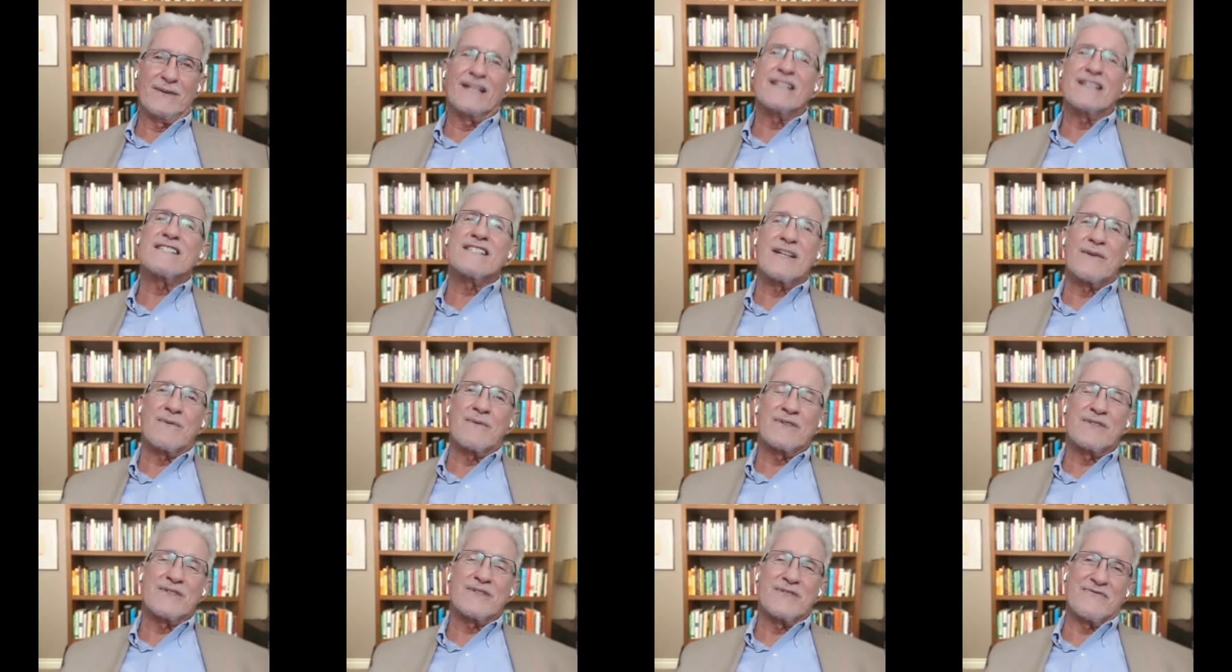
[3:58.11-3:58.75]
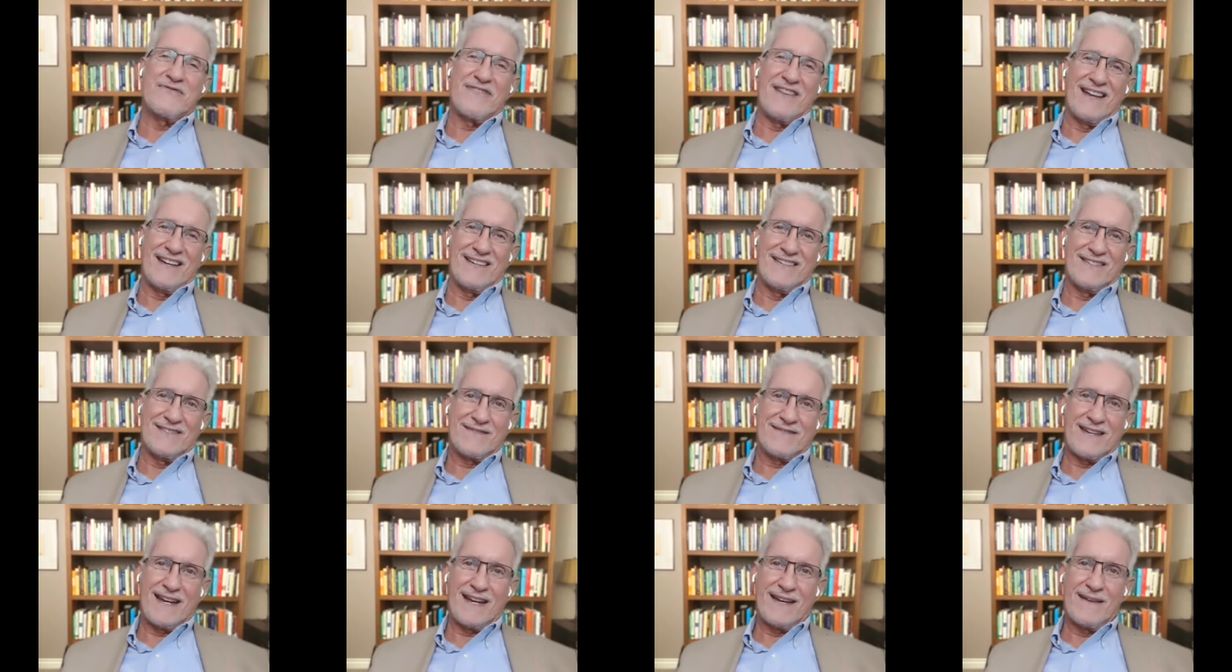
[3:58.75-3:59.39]
Let's see what you find,
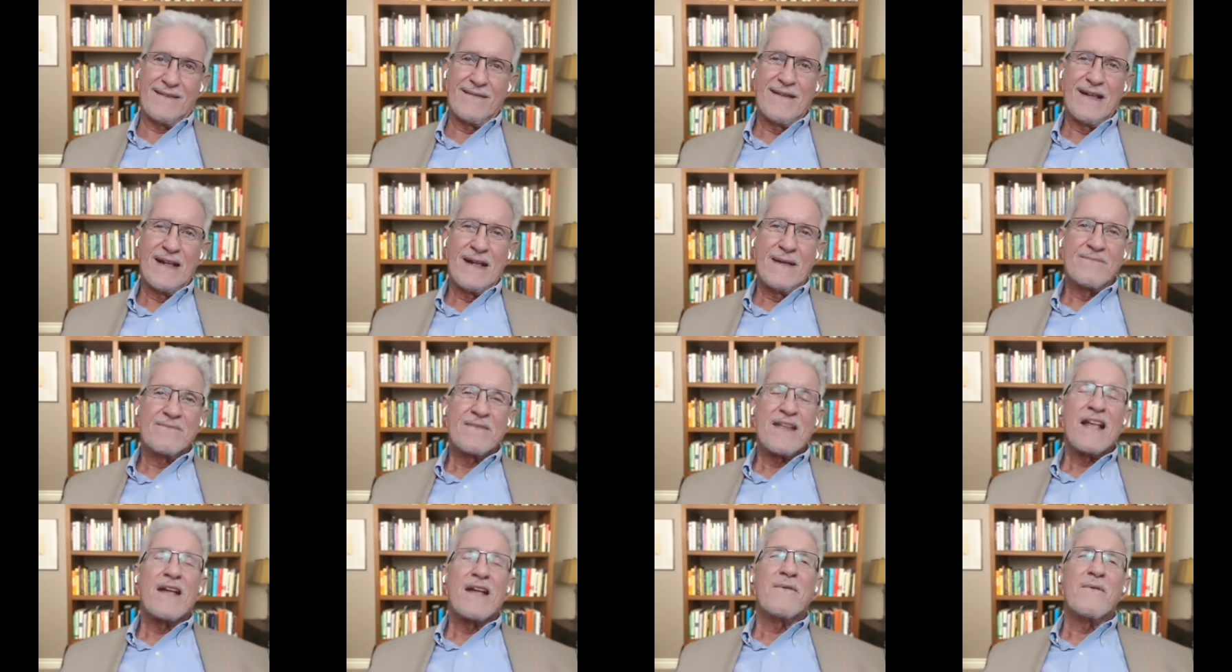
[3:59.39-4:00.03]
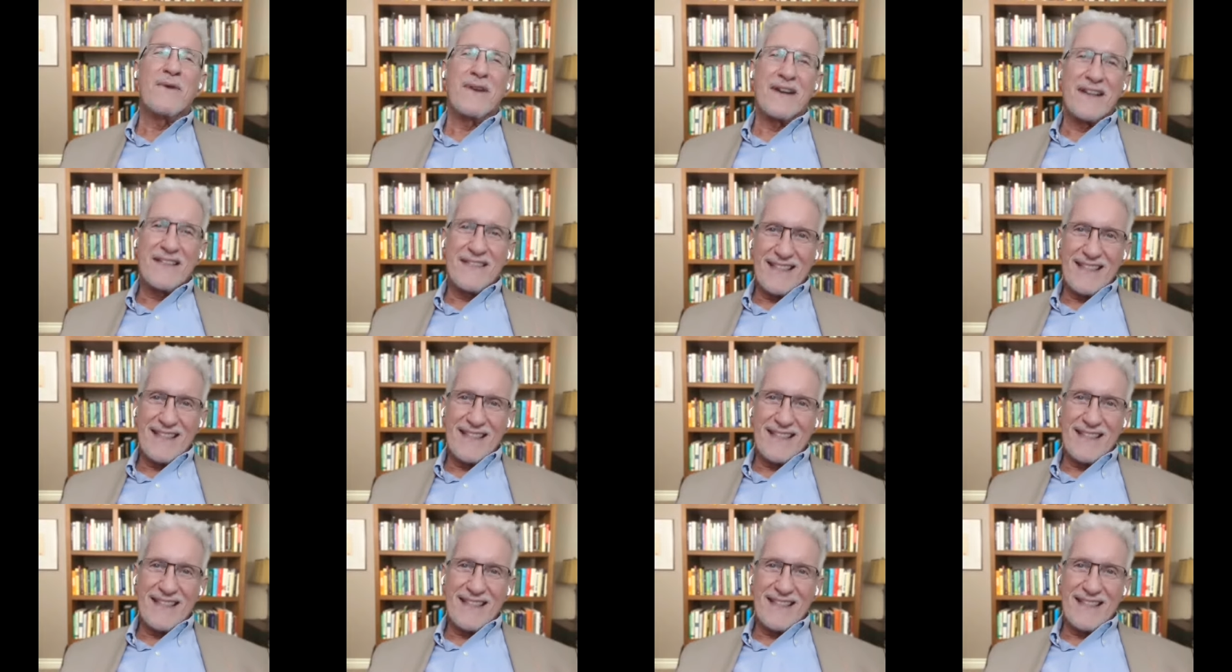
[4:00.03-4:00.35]
okay? I want to